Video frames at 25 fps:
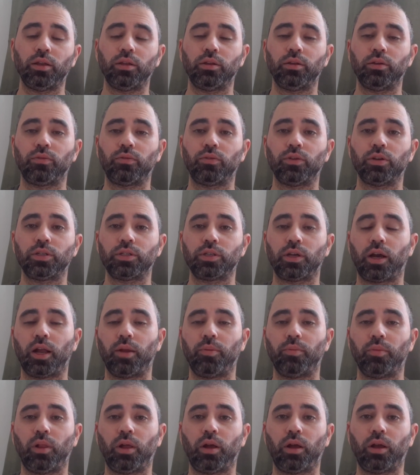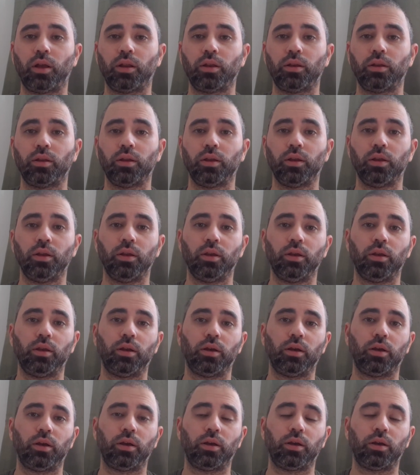a different timeline,
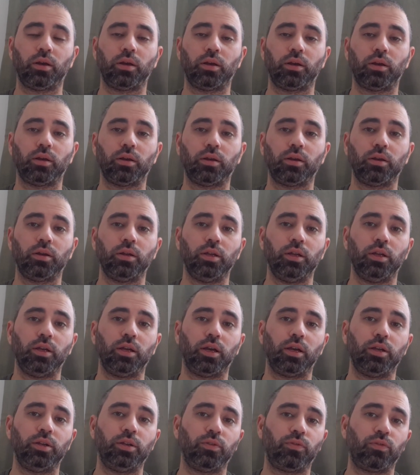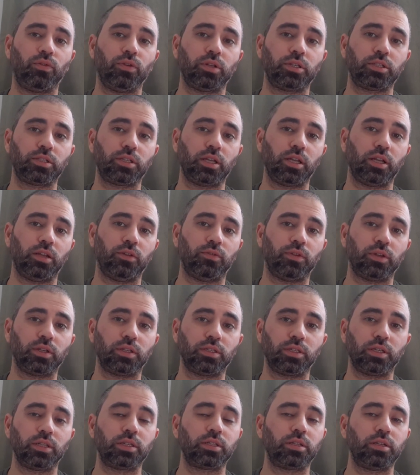a different state of
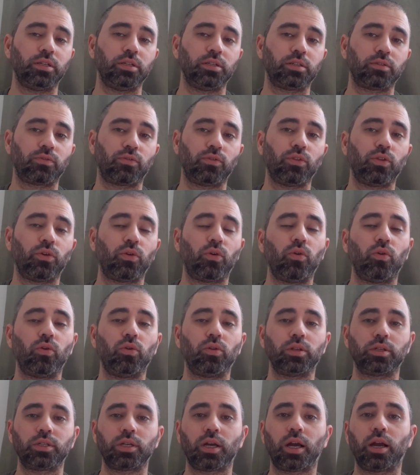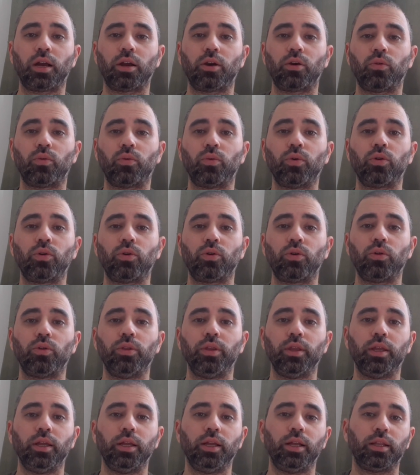existence for the whole entire world,
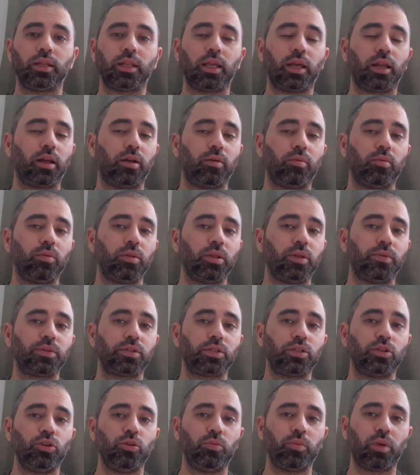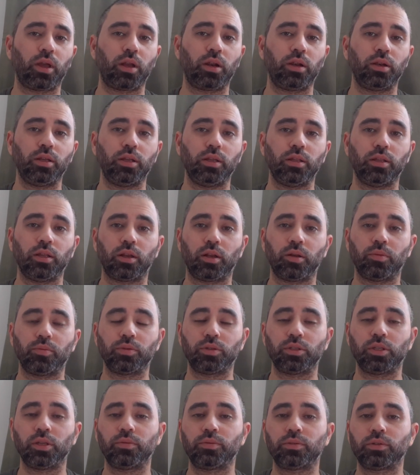that uplifts humanity, that
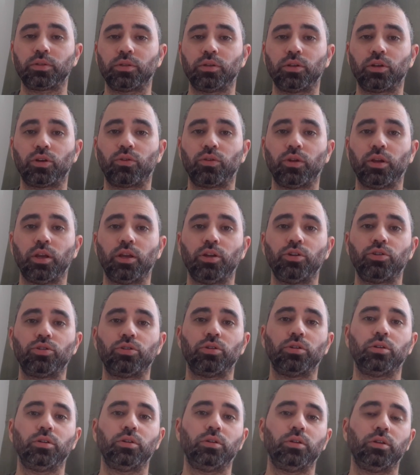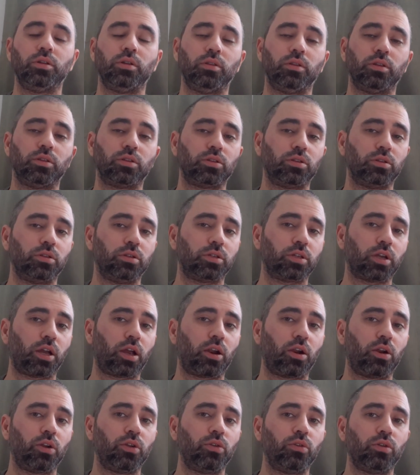uplifts the creation in this
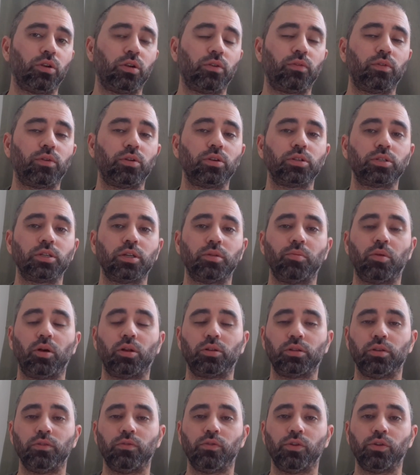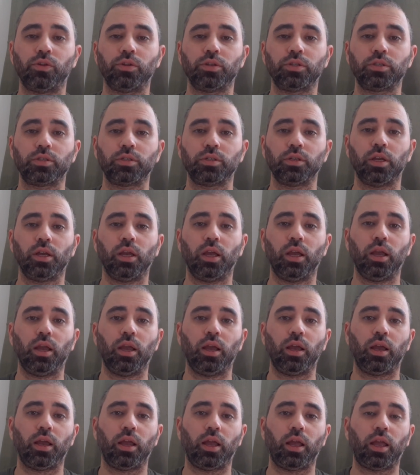entire universe and multiverse.
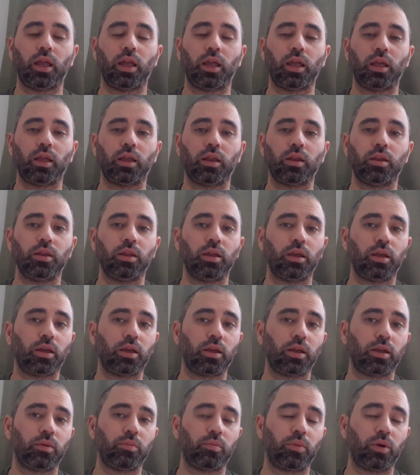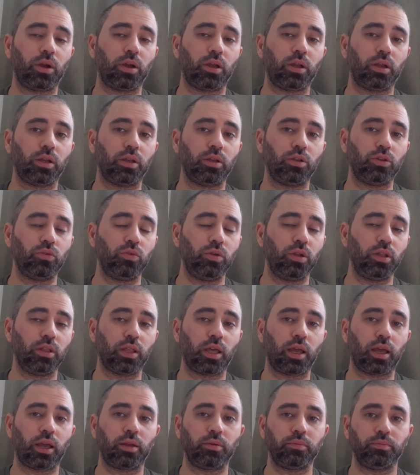And by doing
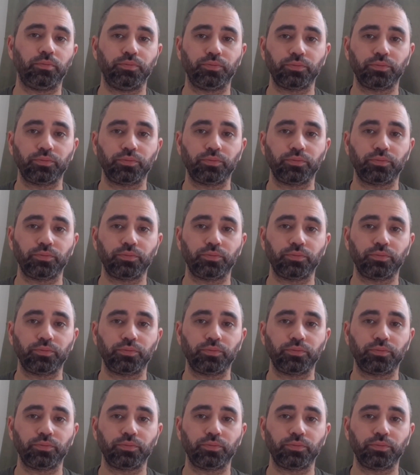that,